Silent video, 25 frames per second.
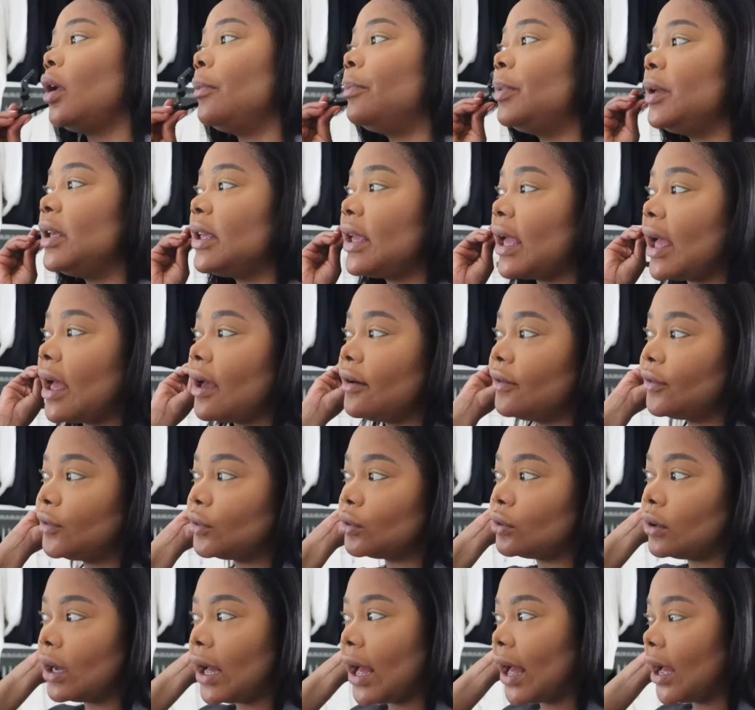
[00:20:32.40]
be
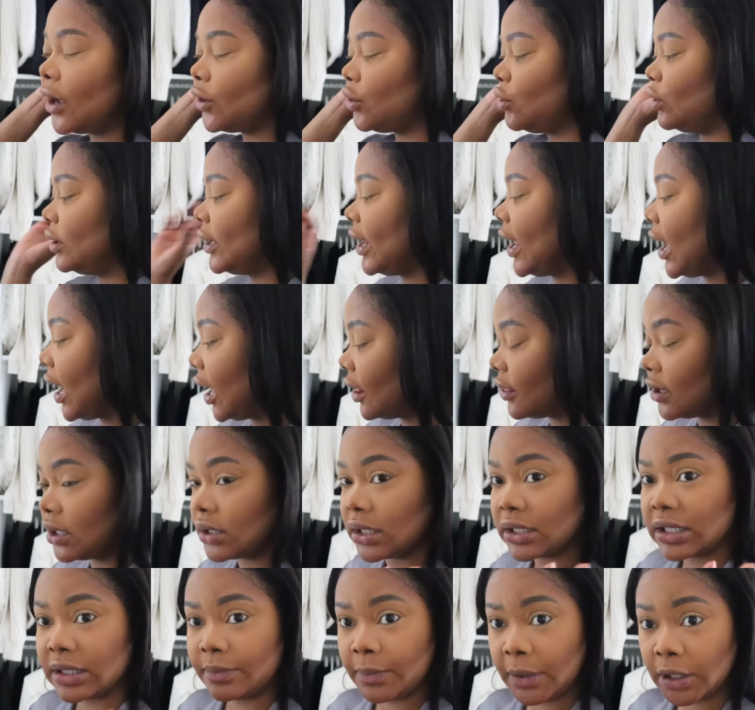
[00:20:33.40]
careful how you let
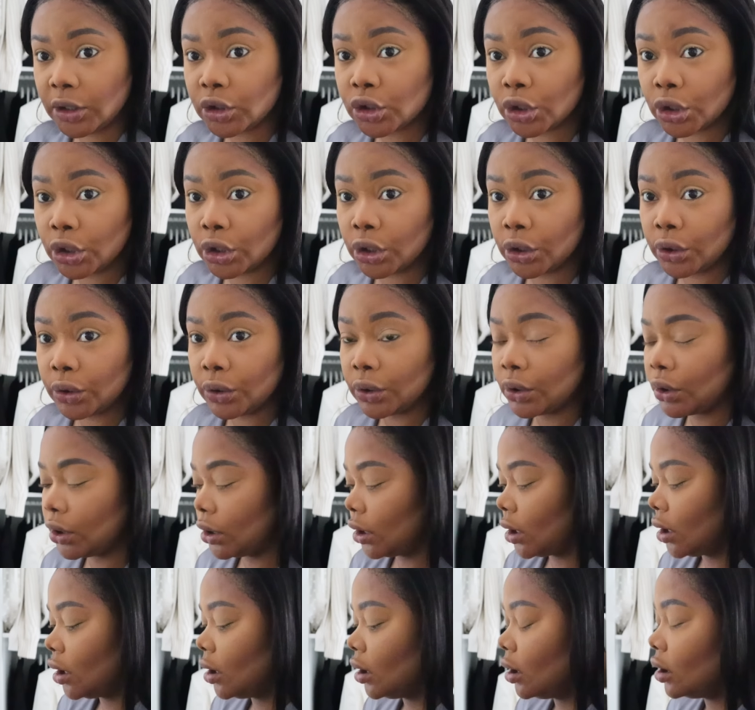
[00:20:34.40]
others speak to you
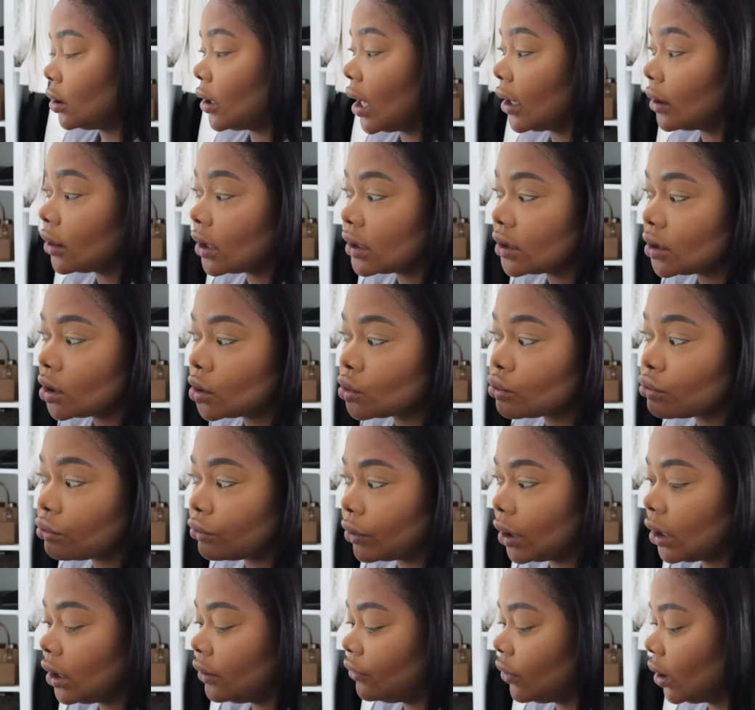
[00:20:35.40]
like this is
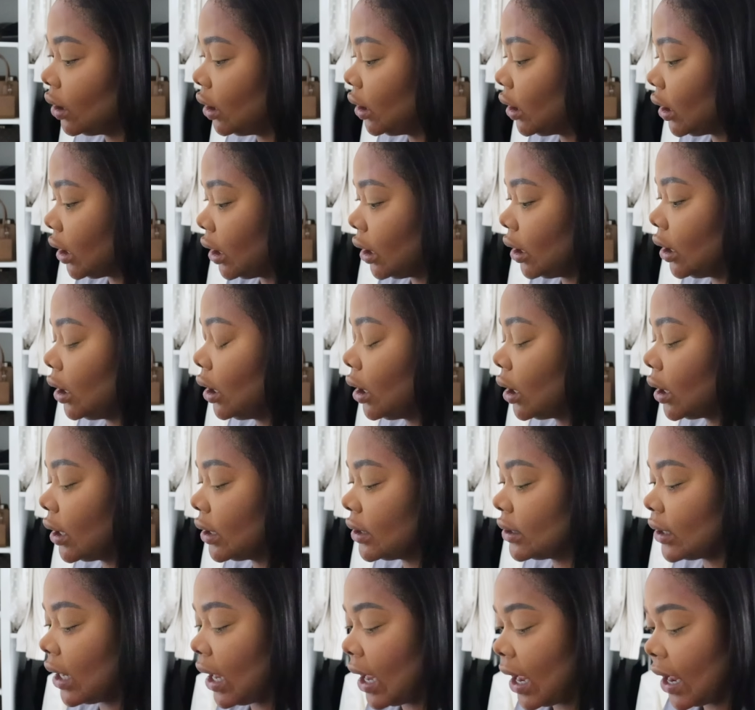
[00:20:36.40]
really really key
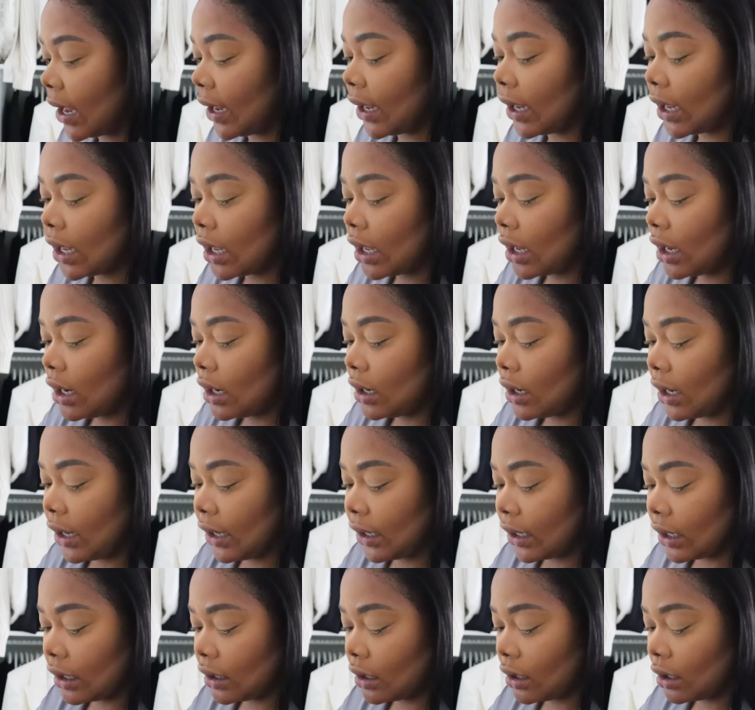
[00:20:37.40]
because i
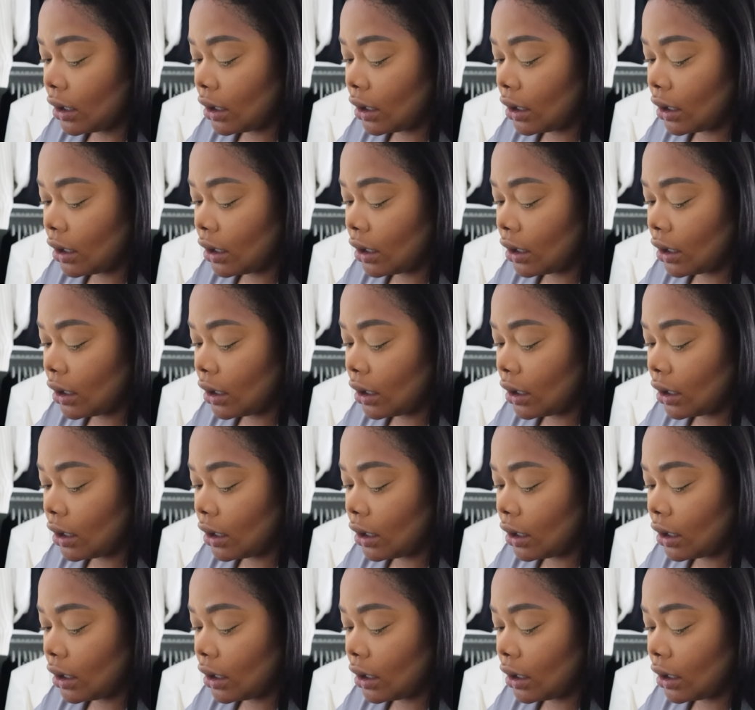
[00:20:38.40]
like